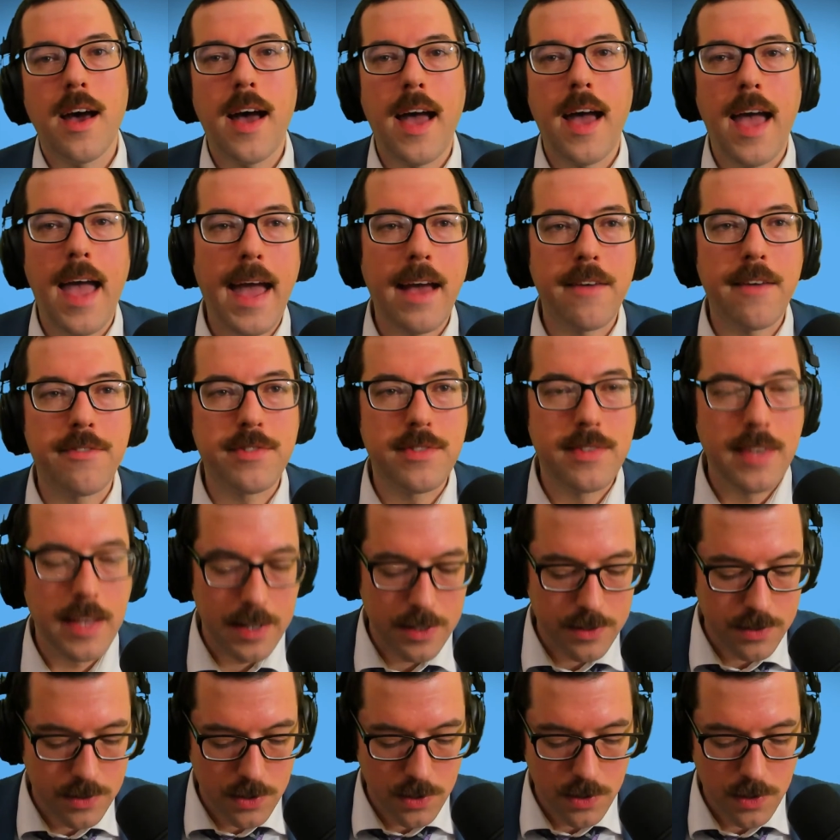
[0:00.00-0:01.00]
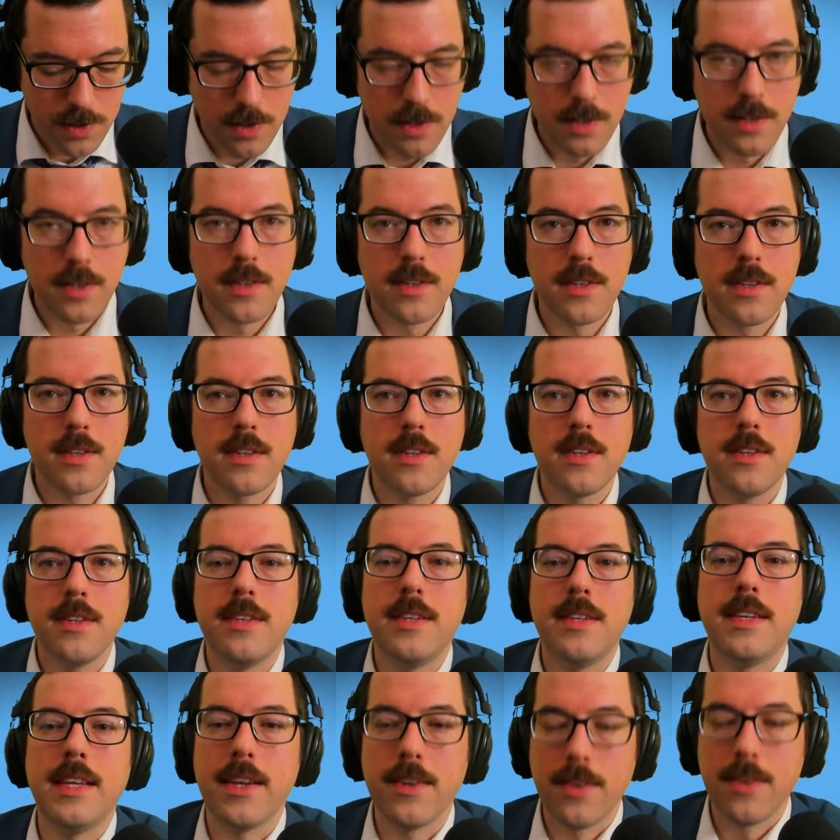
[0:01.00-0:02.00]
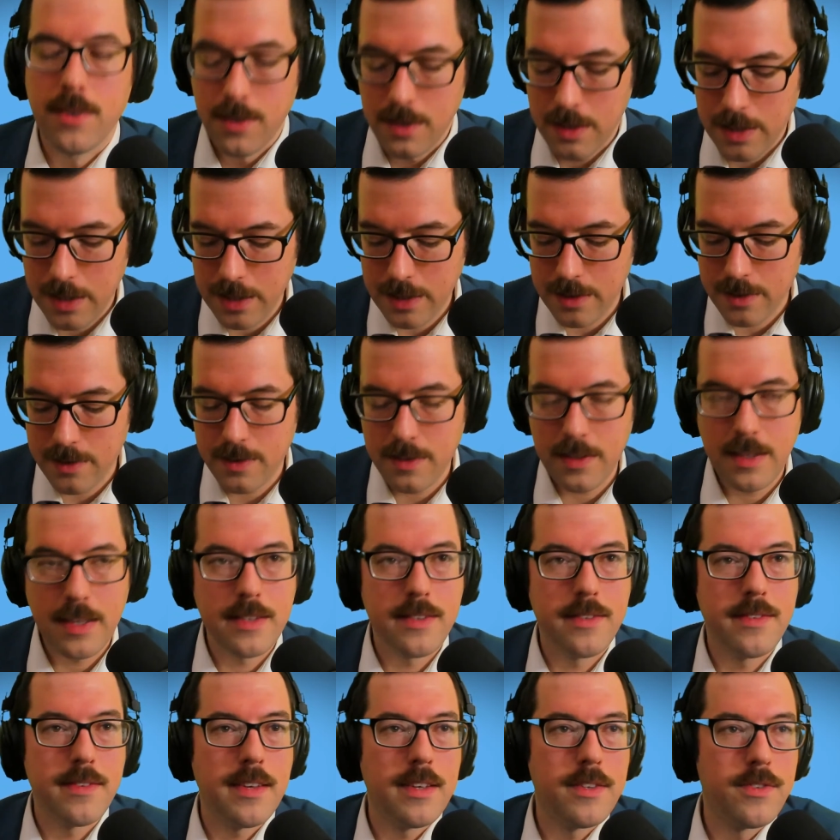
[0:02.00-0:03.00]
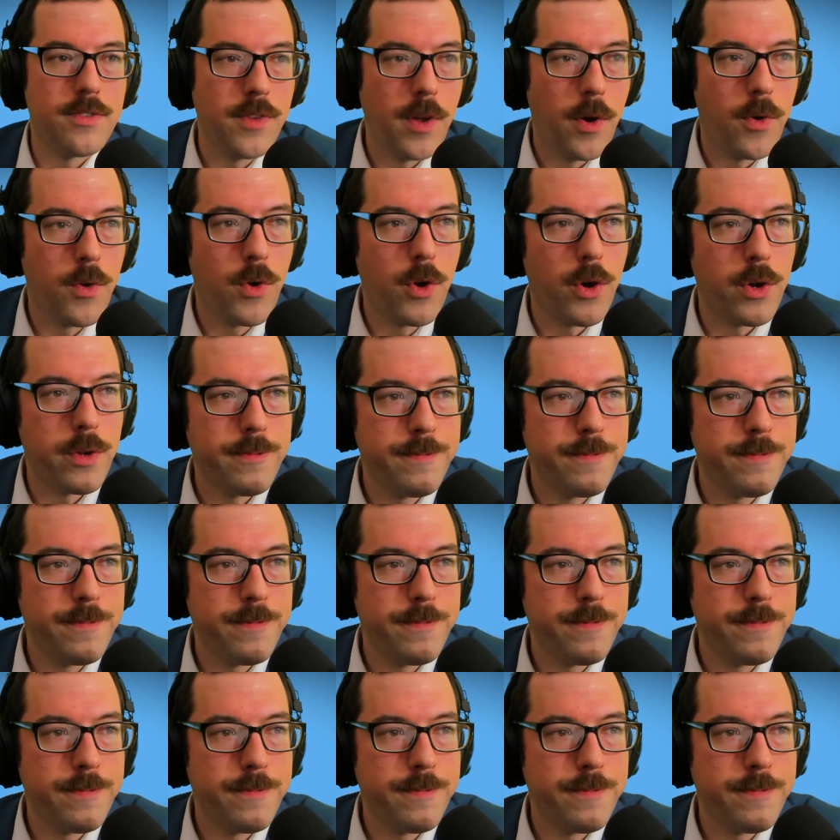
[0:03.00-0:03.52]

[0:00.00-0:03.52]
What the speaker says: half sinister. It's no good.